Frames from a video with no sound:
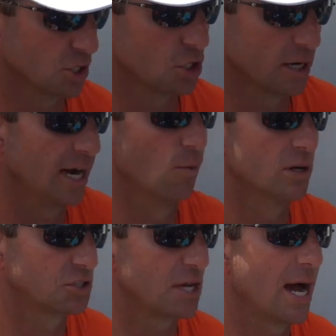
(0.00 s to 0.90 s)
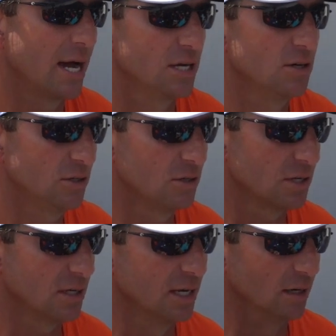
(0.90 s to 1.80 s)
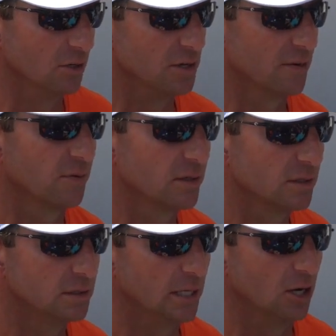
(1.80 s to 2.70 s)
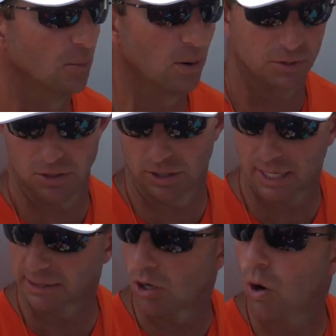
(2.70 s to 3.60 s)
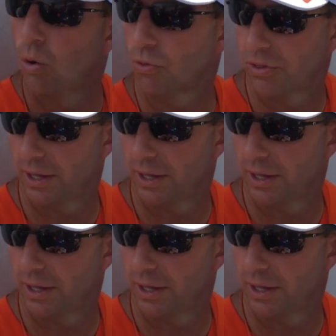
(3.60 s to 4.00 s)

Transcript: just looking at one side, you get a little different deal, but we're looking at the whole